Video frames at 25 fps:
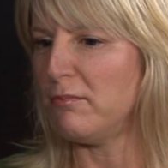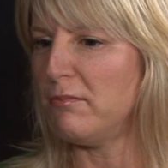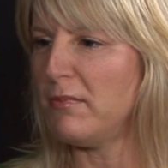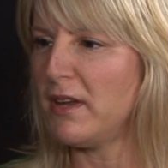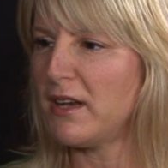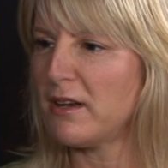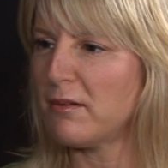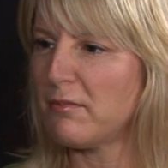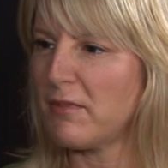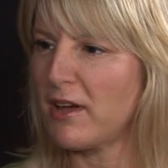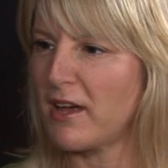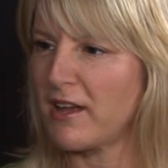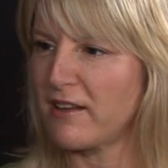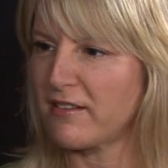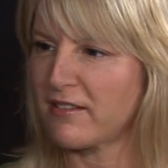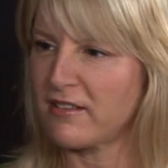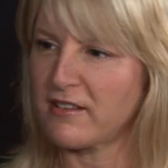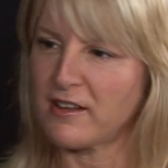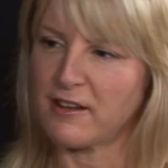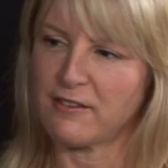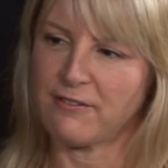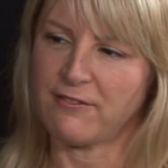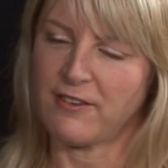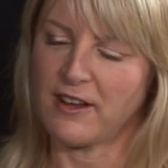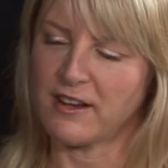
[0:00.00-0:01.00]
minimise
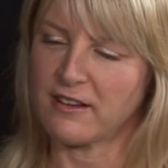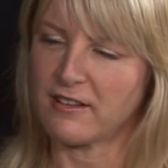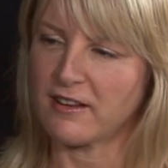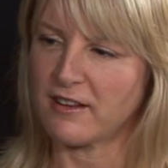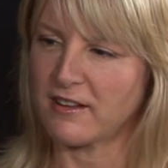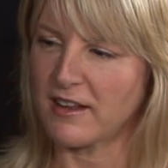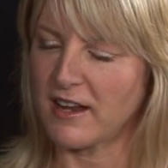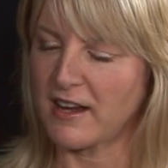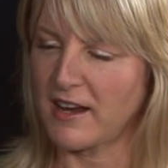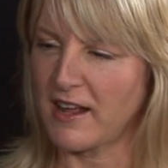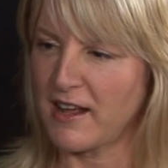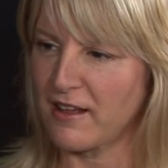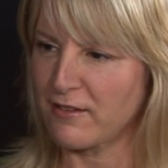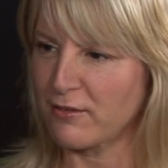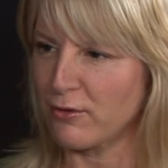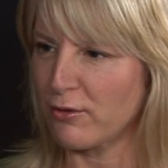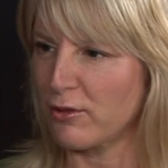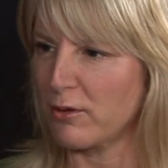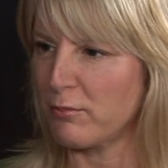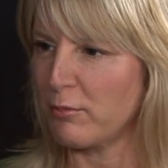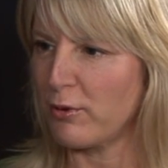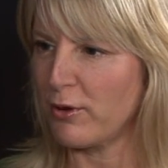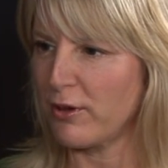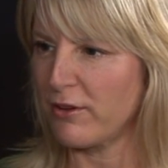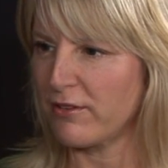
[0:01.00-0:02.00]
the effect that has on
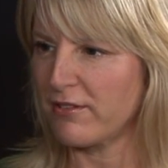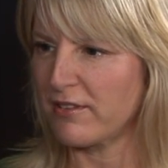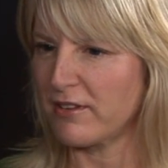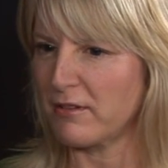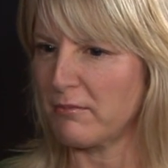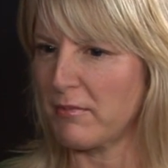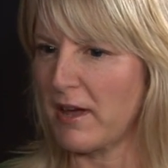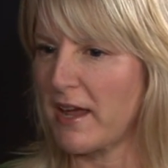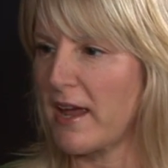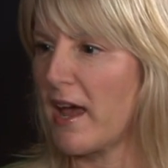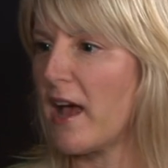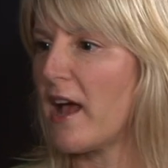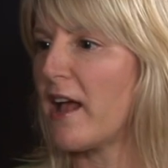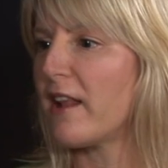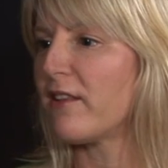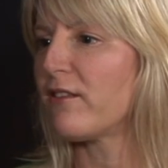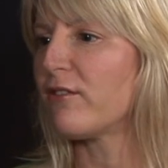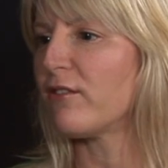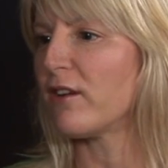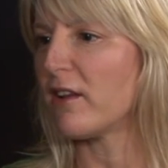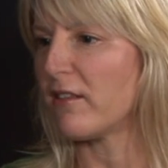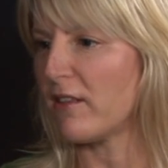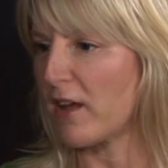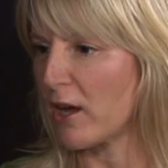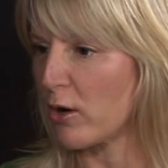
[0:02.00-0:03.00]
the person by
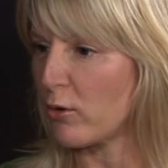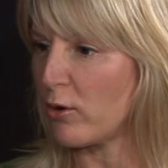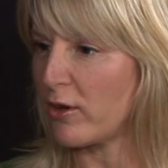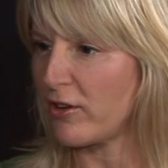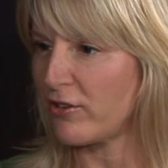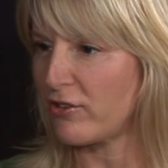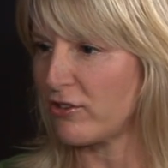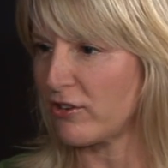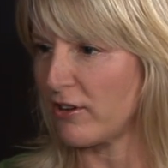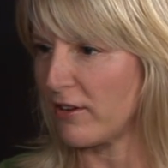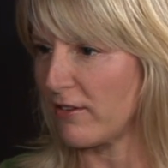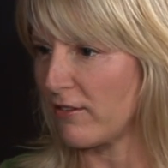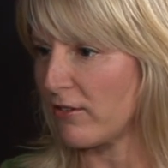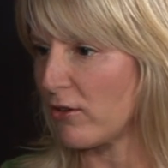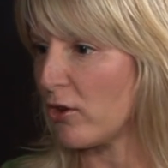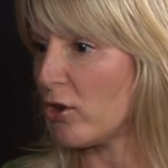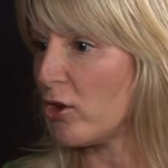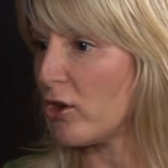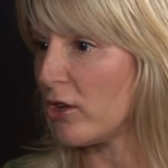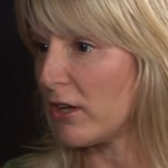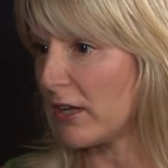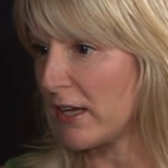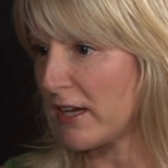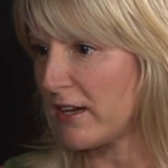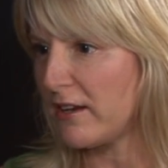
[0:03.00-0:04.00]
answering their questions
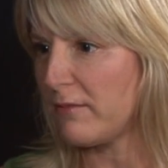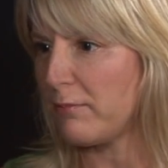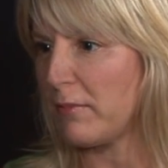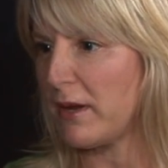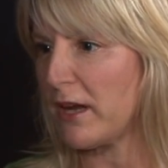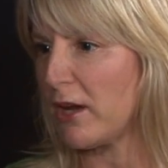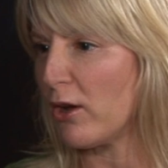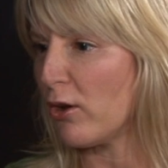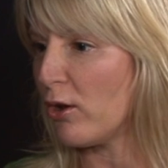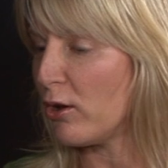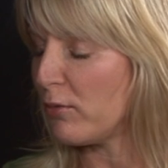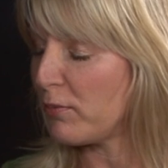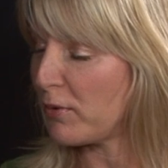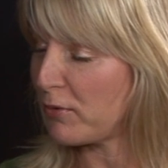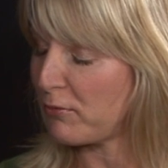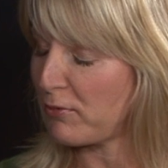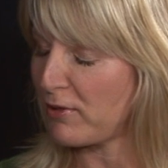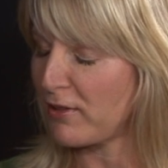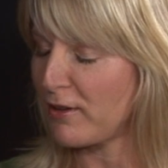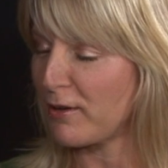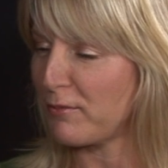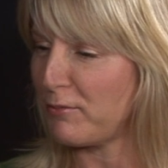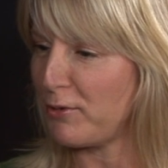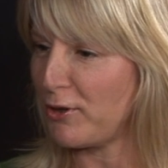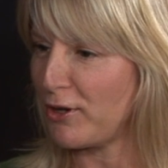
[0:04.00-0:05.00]
early, being open
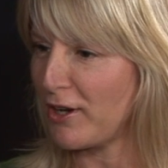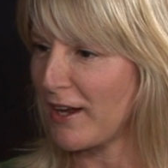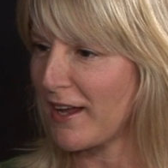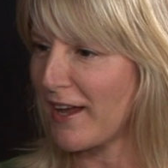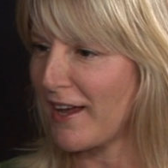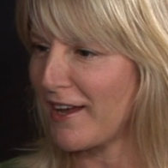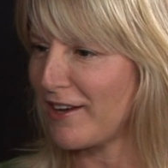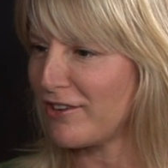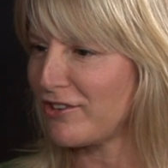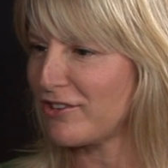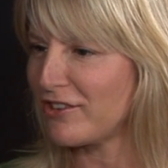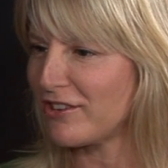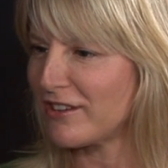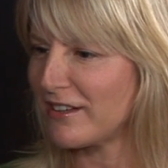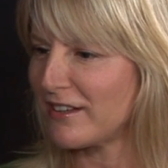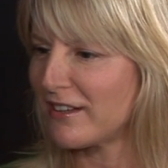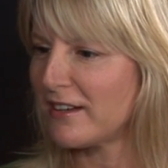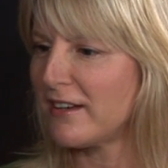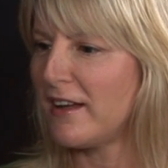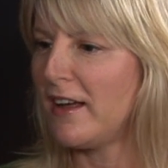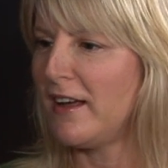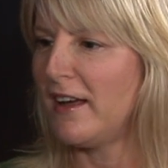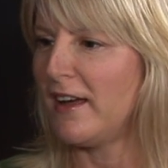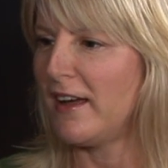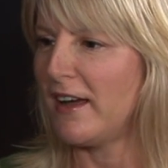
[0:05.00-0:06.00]
with
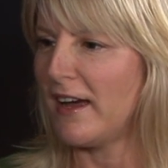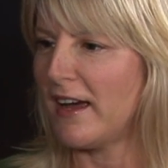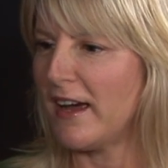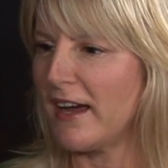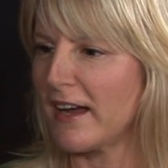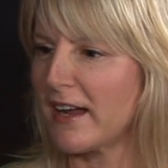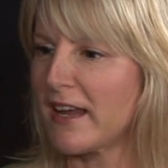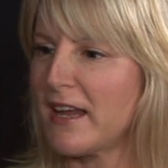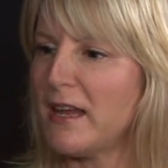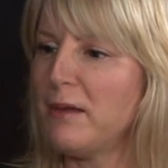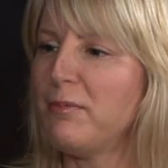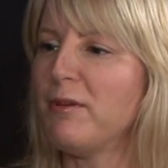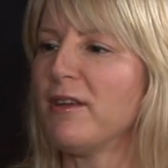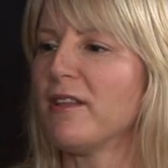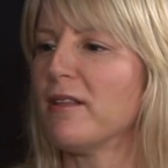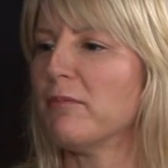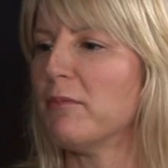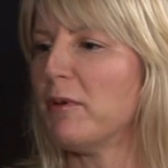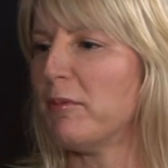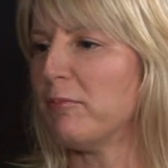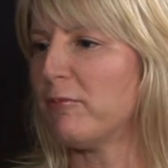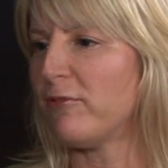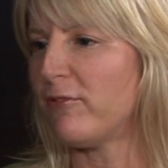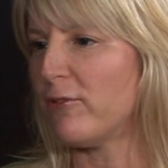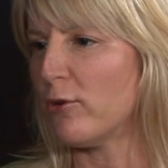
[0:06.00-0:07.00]
communication, keeping them
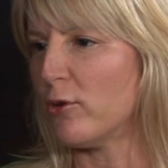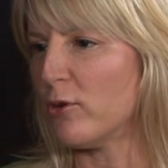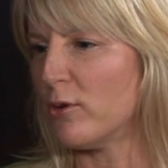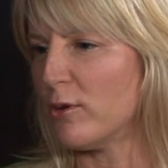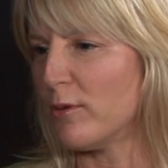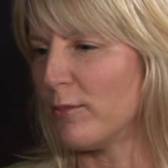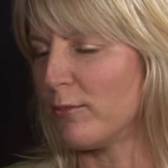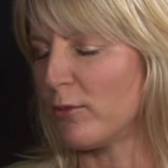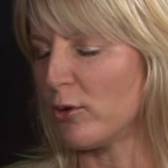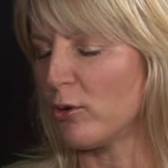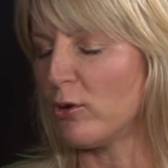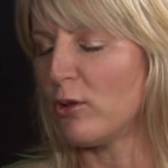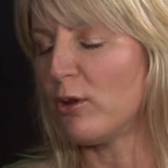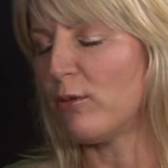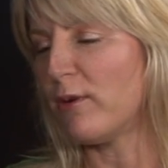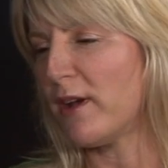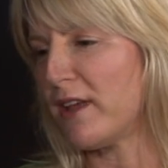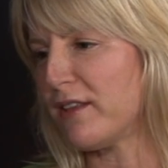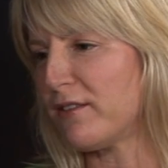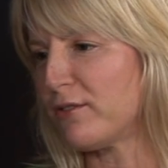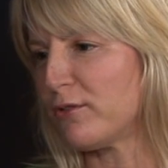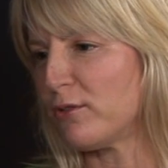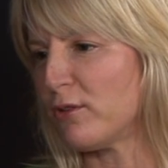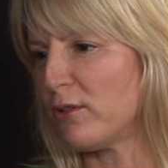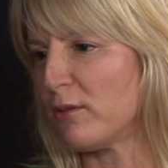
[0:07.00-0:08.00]
informed all the way
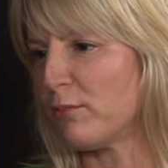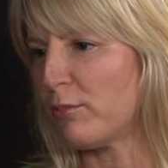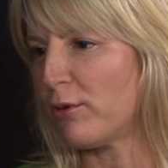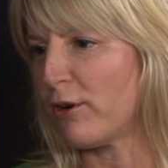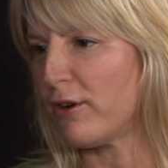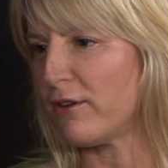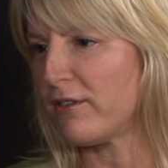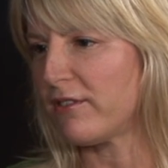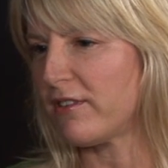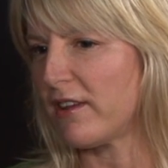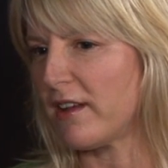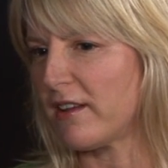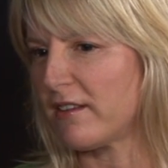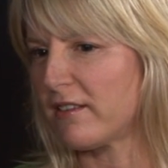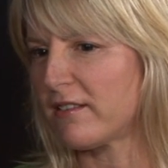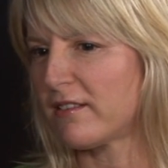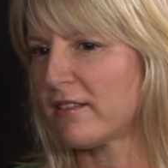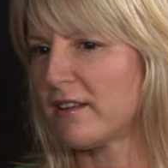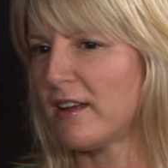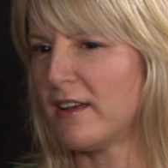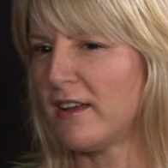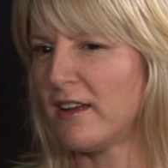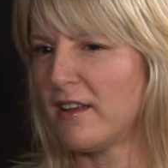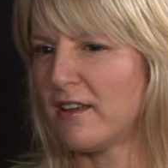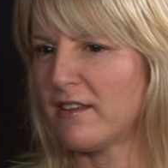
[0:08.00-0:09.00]
through the
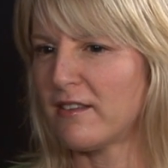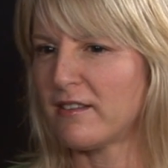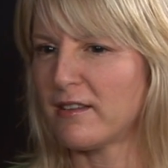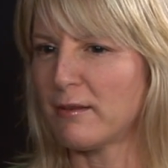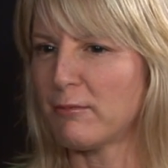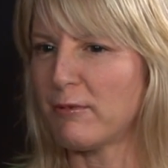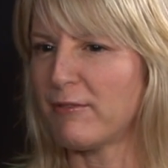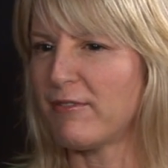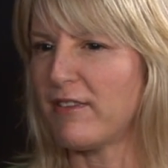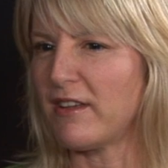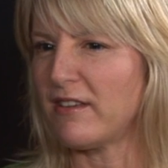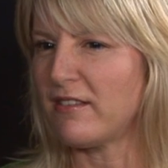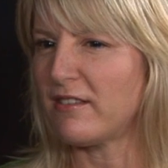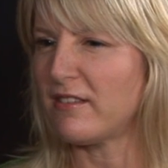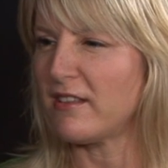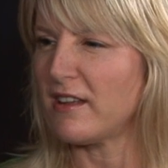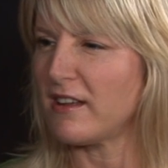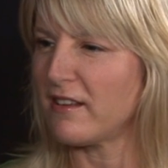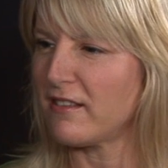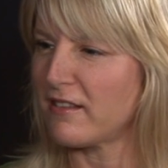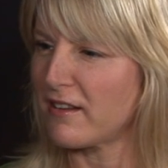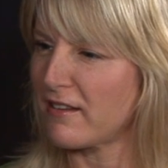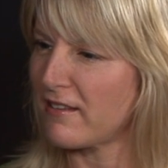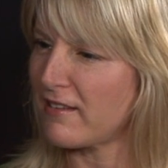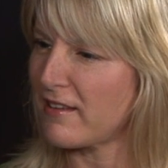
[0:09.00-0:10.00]
process. Some of these
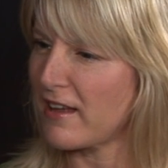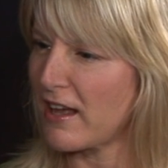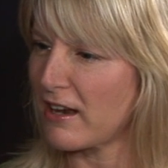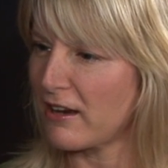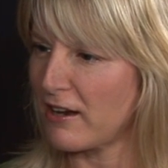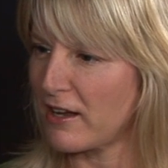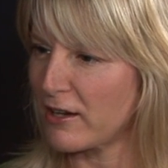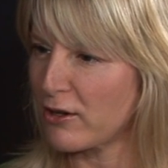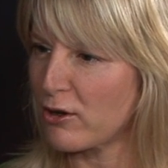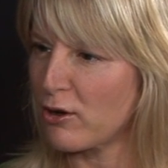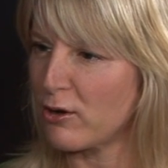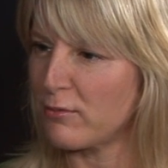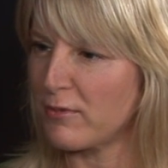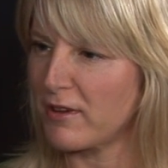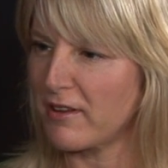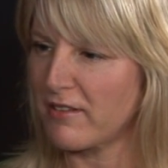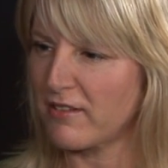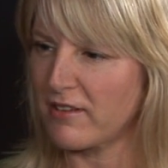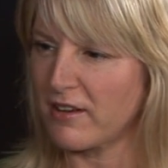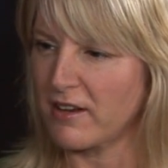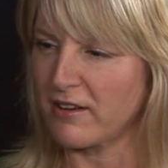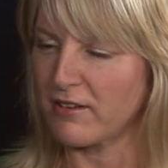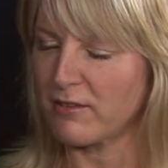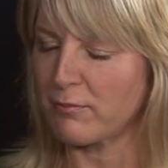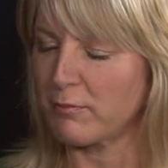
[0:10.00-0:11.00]
things that sound like common
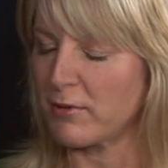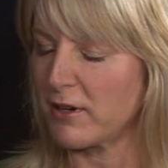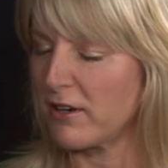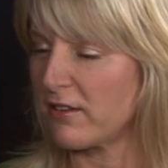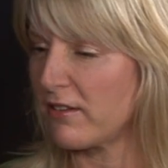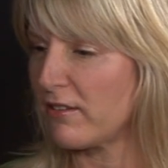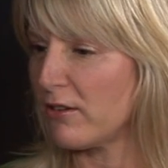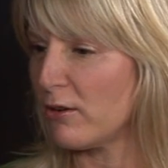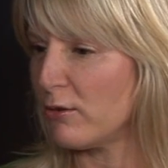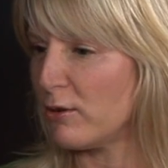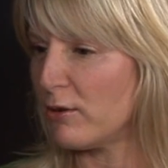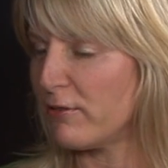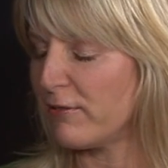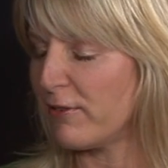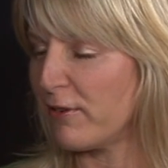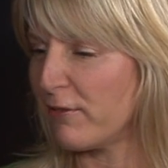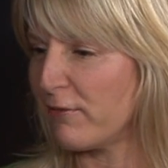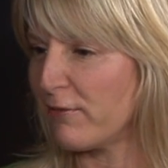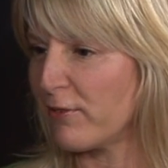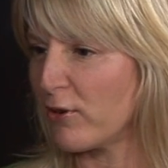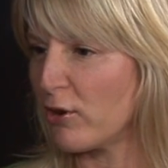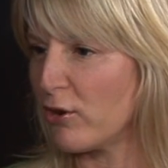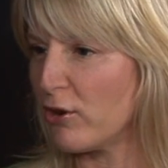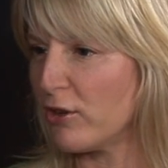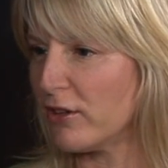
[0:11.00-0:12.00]
sense but are so often
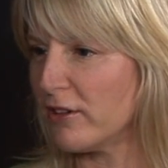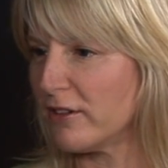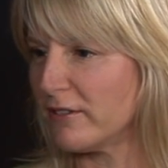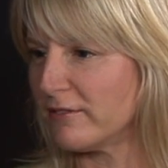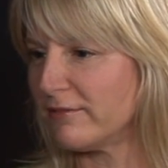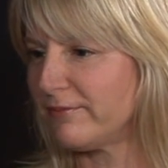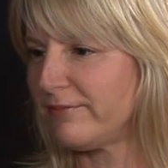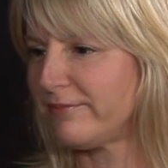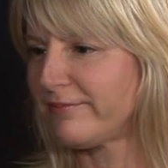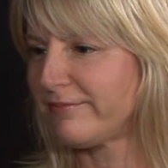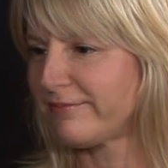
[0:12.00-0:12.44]
forgotten.